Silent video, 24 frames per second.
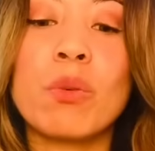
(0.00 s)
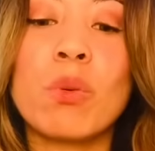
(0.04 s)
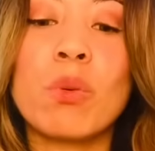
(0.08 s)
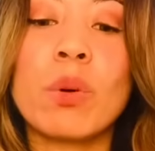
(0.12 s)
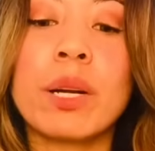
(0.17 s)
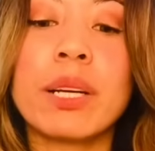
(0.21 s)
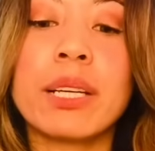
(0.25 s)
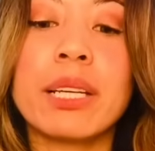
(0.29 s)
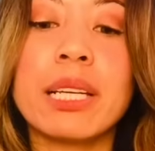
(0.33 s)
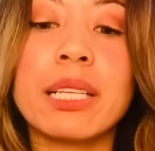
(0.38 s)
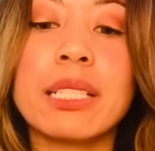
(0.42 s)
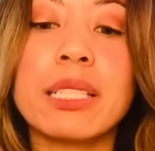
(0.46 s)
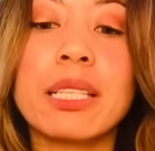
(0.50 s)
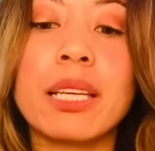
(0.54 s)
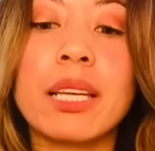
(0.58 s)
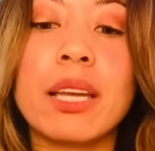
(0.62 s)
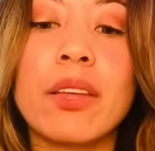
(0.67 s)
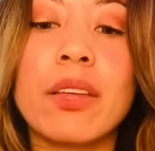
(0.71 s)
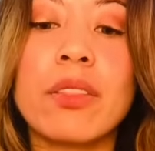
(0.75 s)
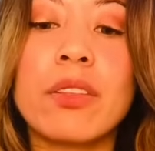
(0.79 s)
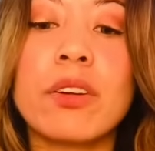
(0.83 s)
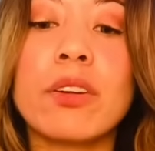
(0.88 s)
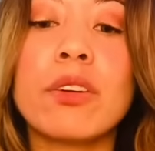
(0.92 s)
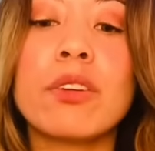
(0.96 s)
Working
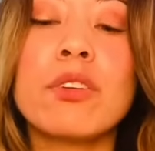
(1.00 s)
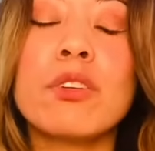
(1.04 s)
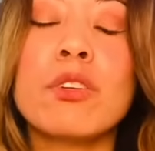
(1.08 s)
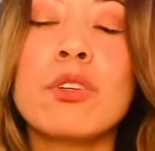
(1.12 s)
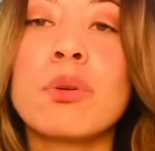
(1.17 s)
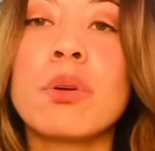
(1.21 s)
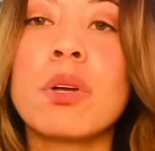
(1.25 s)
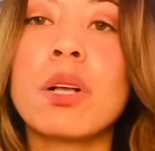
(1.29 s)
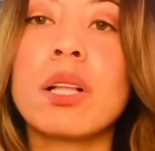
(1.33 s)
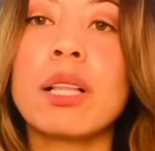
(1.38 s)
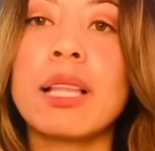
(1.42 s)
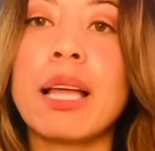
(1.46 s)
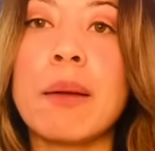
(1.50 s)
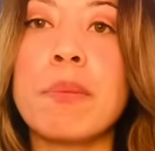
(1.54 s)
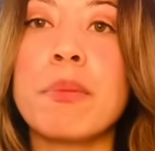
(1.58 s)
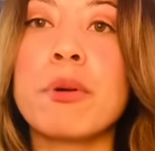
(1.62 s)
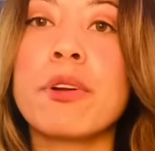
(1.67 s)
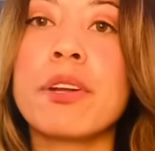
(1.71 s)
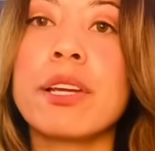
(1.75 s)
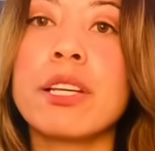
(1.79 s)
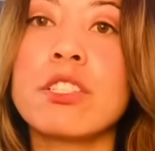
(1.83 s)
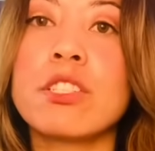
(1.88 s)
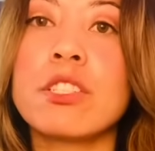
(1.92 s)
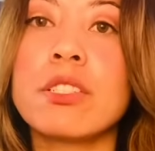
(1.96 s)
together, new
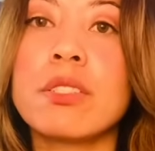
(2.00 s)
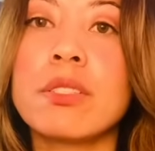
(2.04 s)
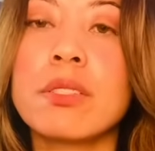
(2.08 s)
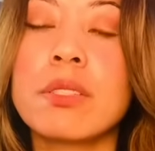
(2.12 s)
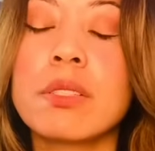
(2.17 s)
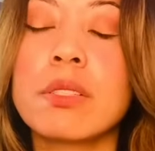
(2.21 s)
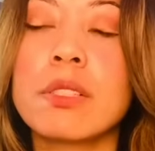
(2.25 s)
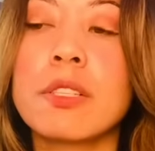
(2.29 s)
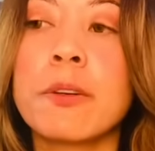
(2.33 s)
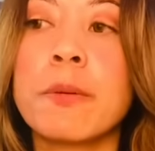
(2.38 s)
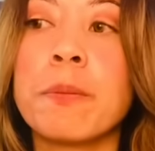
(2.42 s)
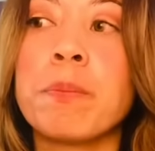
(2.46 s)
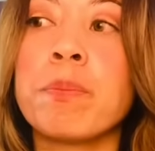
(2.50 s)
collaborations.